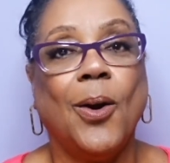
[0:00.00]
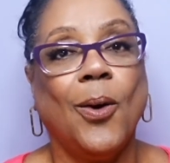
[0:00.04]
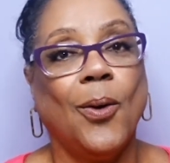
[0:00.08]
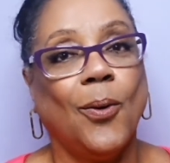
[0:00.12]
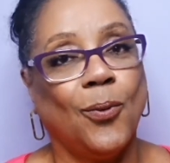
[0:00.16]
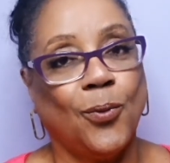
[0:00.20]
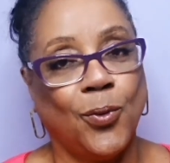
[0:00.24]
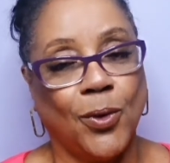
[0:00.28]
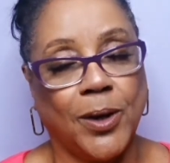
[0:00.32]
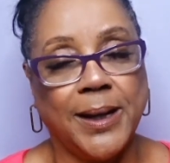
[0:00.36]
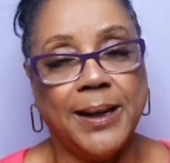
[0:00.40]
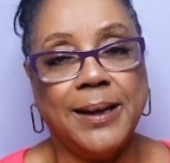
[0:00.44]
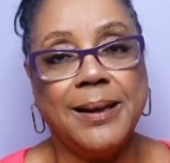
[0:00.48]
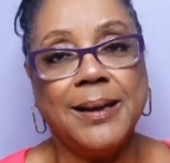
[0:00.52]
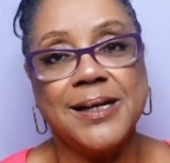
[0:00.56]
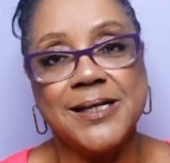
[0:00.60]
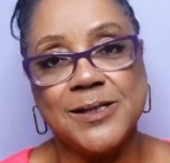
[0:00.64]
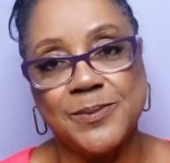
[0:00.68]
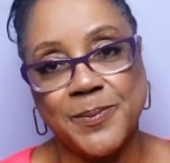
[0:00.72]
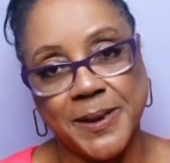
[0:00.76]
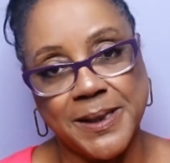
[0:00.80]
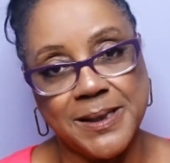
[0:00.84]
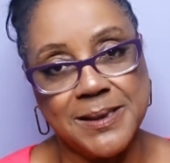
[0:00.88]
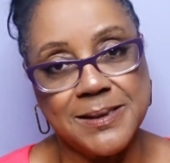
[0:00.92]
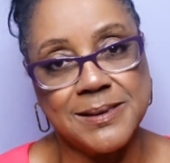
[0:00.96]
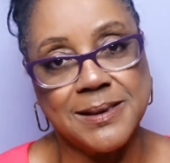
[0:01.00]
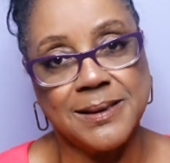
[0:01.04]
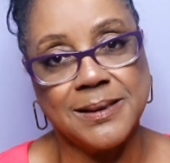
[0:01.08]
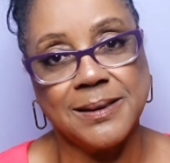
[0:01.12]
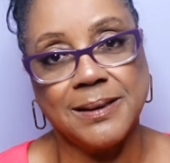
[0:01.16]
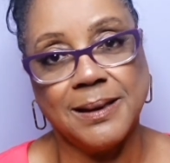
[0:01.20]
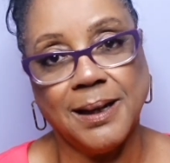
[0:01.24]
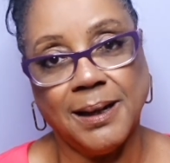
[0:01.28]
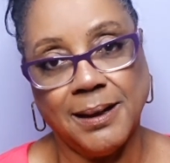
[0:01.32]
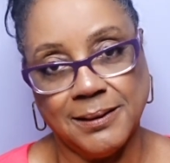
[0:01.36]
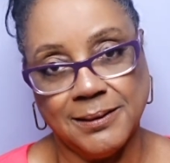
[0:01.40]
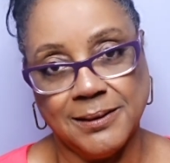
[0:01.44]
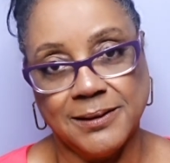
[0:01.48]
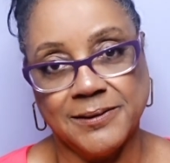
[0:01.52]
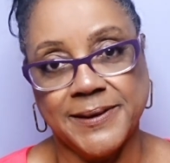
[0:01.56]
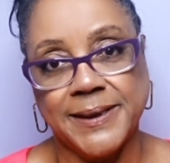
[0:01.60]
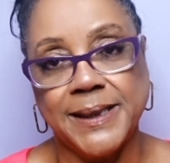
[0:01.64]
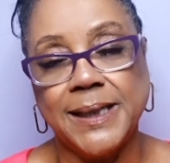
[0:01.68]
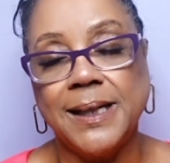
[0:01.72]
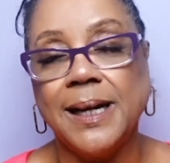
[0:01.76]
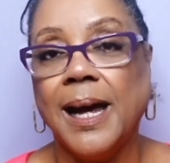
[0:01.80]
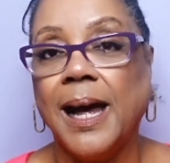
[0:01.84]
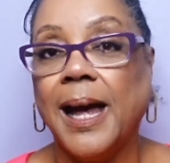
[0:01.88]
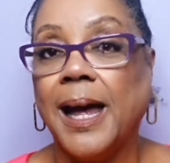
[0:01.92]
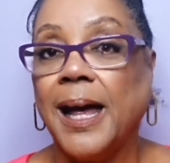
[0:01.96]
One that's based in
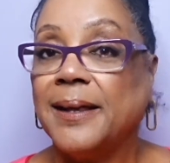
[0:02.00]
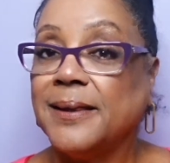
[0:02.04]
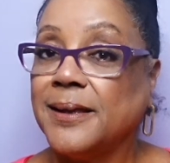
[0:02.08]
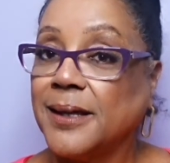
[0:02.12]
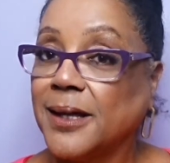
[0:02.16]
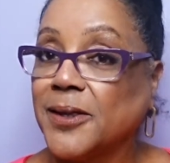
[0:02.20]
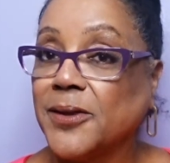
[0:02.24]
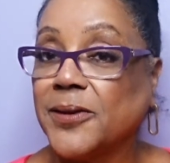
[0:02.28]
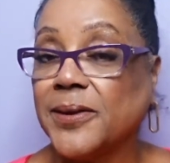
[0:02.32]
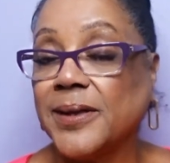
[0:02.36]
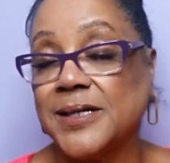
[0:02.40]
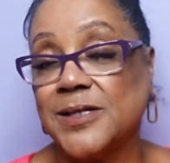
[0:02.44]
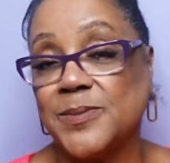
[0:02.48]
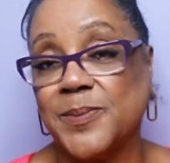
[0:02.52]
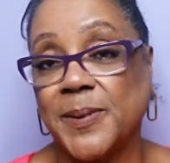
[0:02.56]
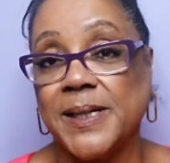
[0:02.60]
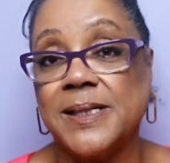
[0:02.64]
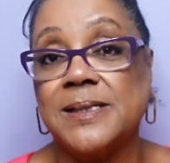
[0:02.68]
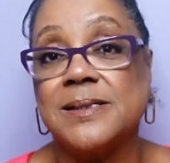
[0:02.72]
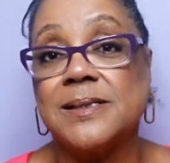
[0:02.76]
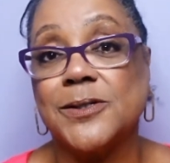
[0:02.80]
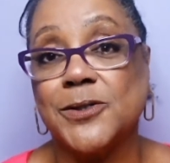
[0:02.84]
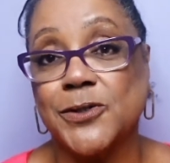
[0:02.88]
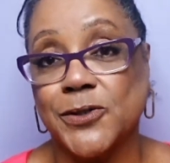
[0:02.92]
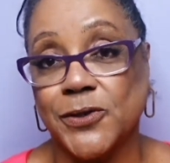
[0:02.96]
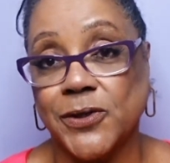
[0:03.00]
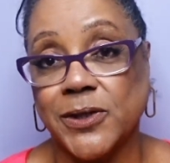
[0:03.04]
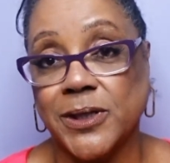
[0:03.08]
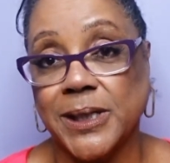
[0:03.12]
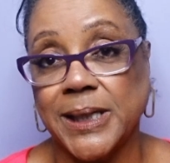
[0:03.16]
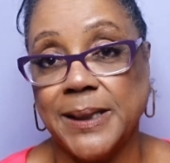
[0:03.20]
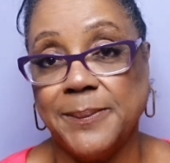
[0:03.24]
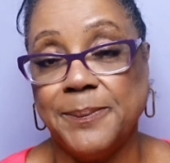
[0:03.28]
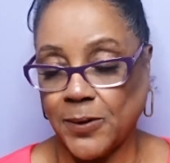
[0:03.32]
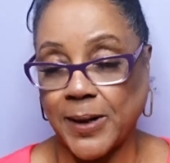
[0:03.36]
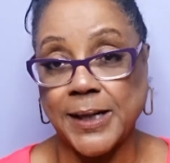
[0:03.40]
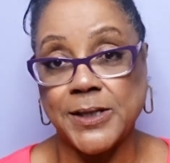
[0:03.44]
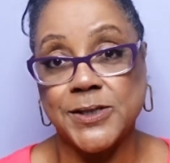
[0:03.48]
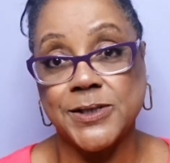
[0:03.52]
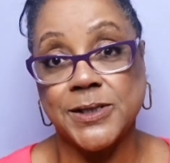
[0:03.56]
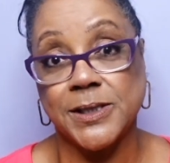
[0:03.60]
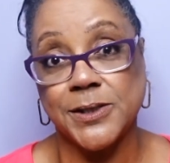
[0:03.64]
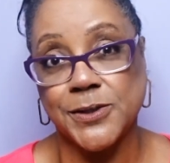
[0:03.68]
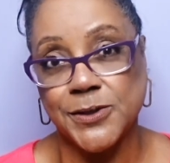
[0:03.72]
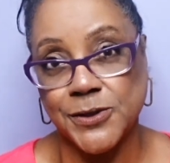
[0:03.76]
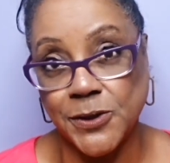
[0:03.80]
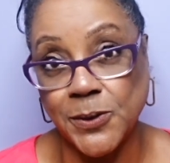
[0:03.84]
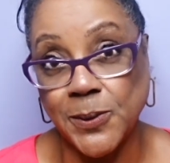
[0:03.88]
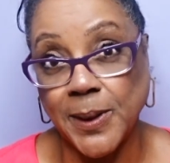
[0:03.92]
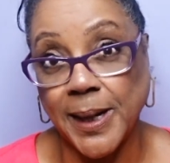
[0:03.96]
Hungary and the other that's based in Turkey. Or actually
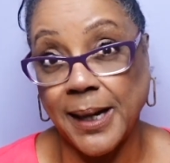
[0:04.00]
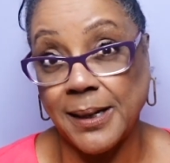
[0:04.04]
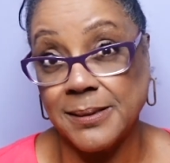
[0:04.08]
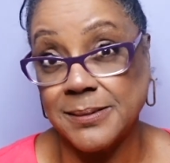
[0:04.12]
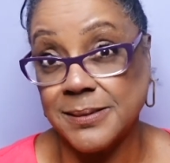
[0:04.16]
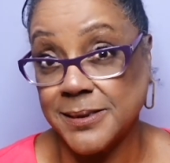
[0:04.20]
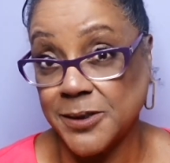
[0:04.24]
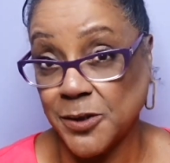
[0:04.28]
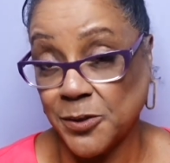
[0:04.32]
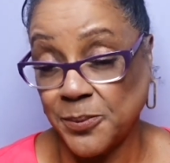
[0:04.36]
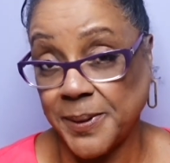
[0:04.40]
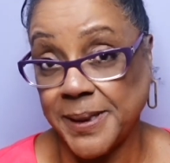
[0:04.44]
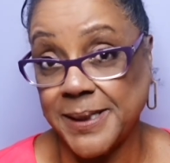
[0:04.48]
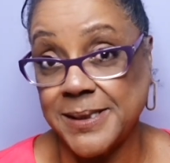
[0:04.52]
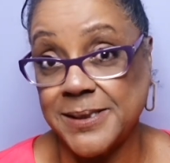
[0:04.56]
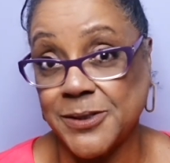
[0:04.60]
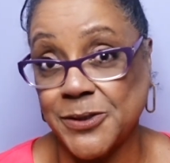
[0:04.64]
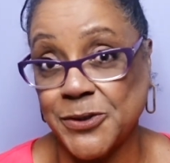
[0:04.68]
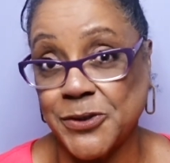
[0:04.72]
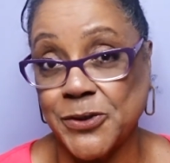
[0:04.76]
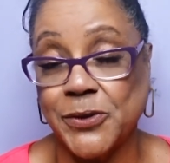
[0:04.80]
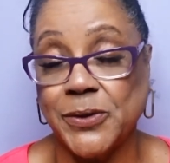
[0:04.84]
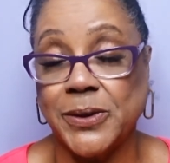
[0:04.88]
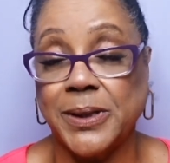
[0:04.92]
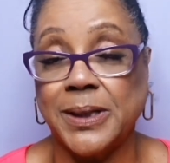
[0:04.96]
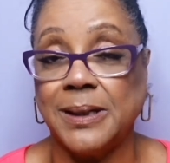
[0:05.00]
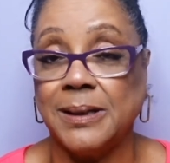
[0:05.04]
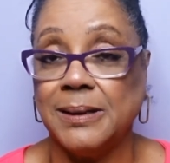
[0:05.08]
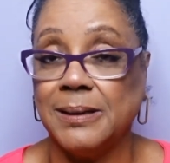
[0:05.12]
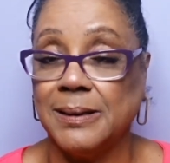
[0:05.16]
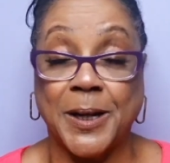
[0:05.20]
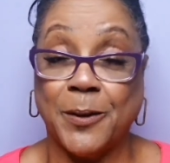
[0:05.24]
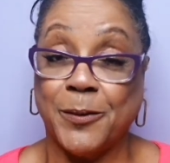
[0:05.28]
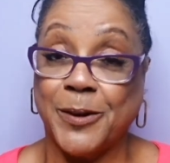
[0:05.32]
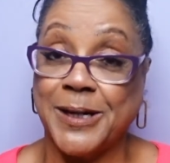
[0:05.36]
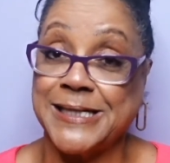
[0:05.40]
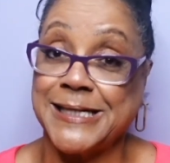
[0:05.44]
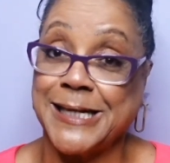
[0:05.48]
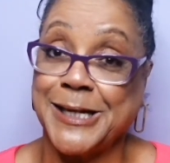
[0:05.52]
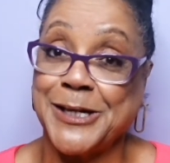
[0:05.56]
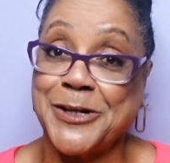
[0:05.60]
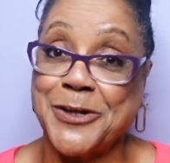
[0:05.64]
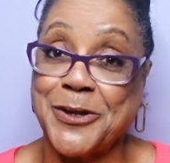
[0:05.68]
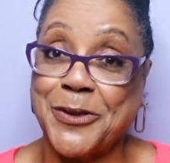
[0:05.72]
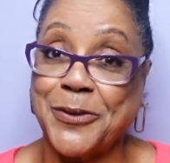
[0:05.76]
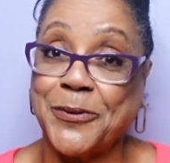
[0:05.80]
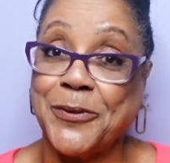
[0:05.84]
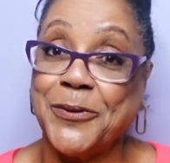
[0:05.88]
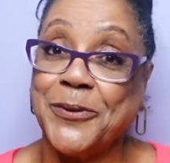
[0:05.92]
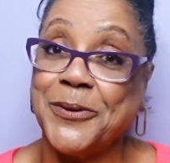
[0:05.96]
two houses that are based in Turkey. I want to take
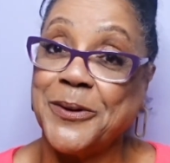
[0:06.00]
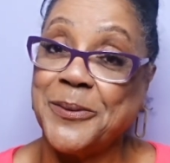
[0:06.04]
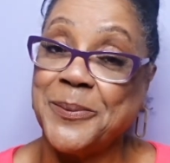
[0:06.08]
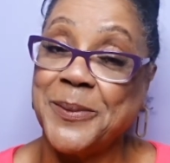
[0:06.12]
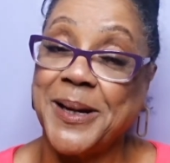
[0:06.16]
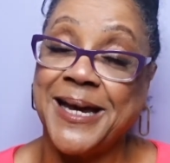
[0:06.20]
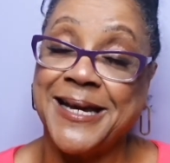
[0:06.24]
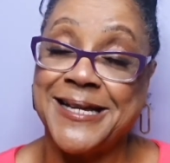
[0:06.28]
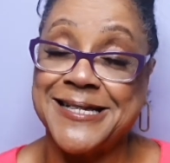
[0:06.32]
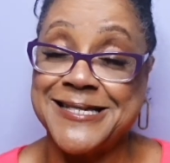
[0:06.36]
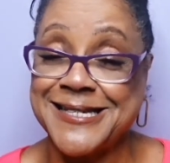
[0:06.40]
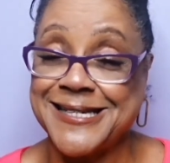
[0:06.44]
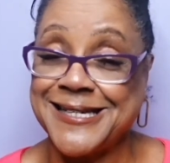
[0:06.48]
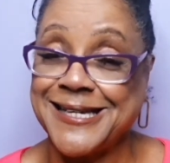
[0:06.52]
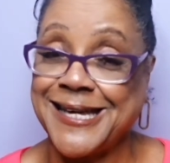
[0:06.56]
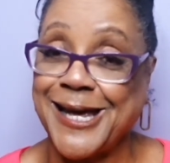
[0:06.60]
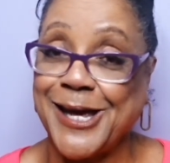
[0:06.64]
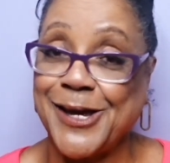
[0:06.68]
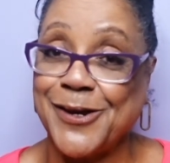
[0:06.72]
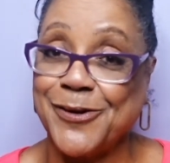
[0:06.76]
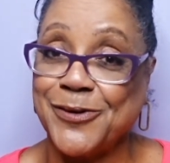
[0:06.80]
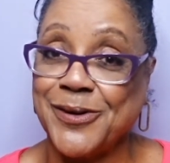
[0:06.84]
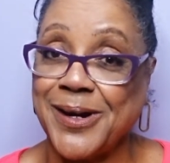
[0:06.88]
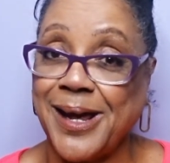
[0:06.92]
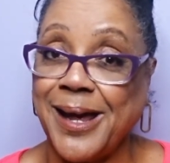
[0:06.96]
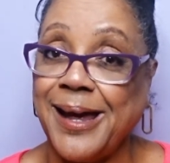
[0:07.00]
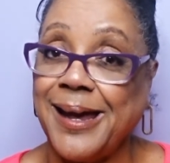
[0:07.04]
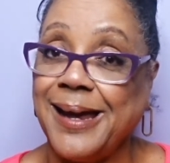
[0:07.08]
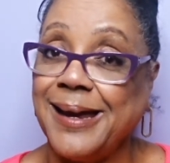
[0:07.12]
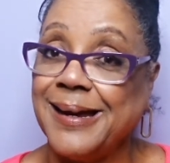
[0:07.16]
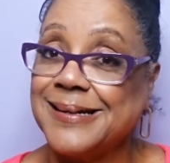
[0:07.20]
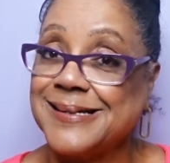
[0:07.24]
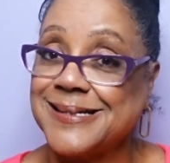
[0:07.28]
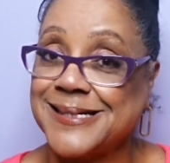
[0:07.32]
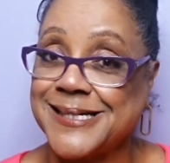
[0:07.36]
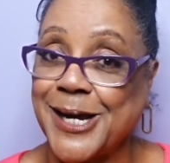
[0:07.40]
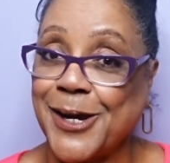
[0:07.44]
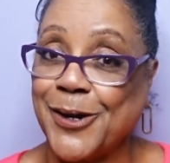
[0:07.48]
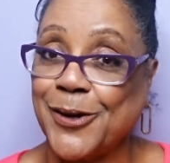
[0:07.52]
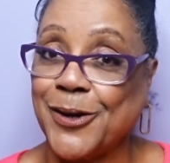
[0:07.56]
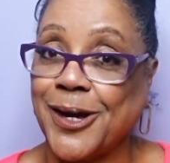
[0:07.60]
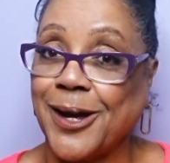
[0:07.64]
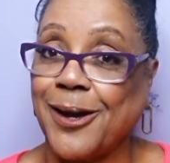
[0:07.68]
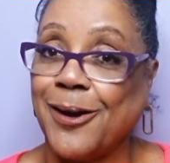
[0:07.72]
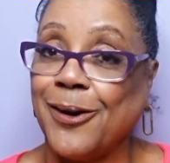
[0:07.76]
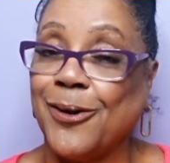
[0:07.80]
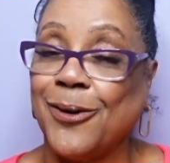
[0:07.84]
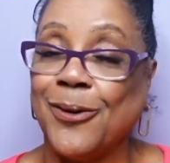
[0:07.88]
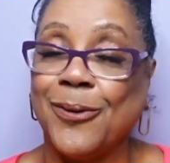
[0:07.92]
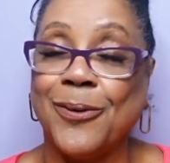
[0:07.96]
you through them and it's a yay or nay, stay or
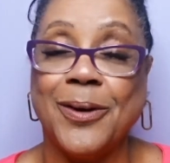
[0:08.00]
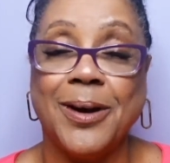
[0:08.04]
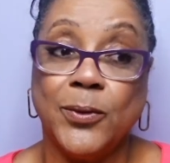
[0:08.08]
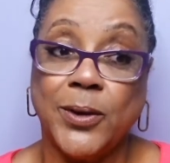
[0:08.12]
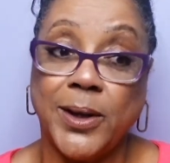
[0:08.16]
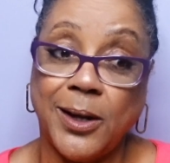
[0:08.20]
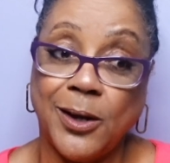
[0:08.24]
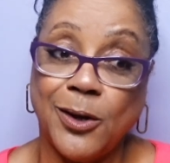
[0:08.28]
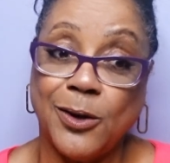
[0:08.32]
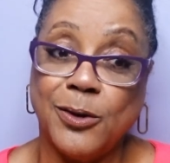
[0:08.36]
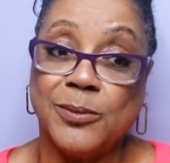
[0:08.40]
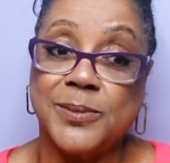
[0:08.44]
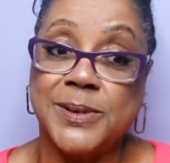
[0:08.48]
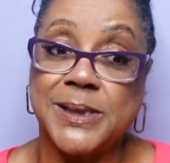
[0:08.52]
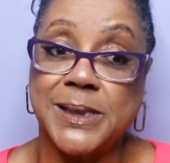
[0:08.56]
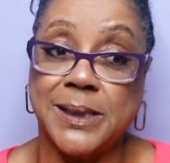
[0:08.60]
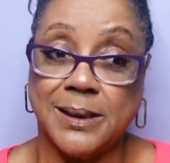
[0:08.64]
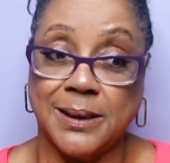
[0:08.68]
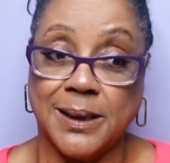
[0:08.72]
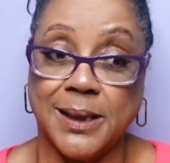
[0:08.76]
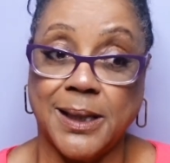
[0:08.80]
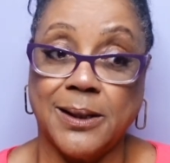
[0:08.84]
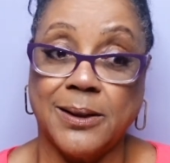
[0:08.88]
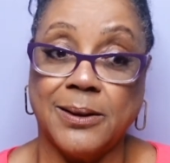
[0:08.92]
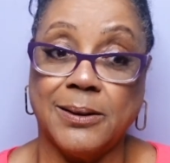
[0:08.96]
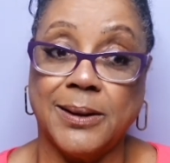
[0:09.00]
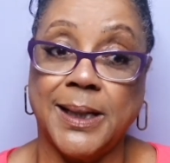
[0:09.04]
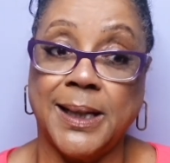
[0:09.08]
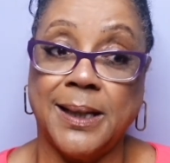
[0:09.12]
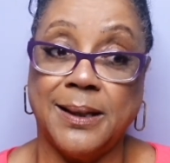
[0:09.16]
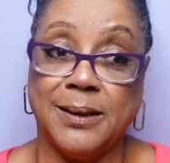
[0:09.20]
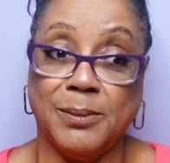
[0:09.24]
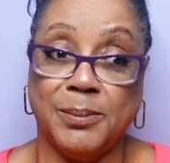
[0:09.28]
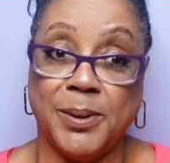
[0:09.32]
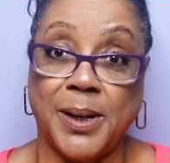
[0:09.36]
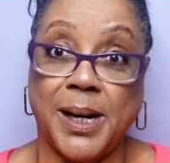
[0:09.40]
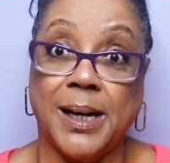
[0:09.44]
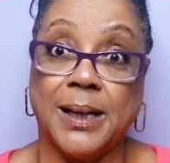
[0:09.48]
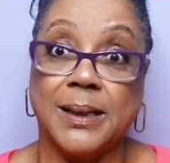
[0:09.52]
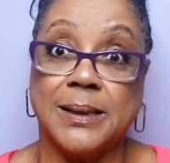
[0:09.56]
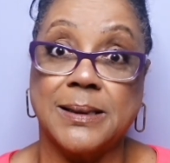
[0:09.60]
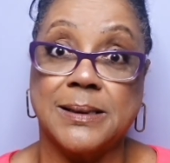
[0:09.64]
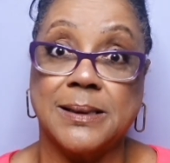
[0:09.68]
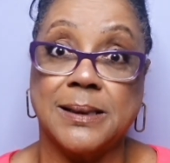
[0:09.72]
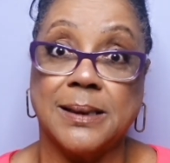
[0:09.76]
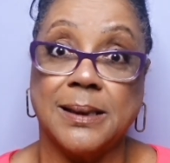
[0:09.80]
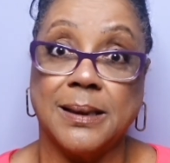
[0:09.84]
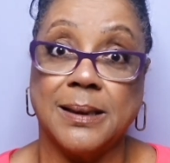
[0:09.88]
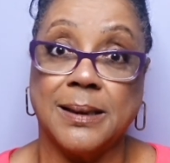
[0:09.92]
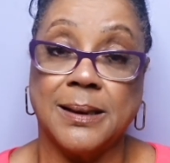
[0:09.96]
go, free home declutter in the box.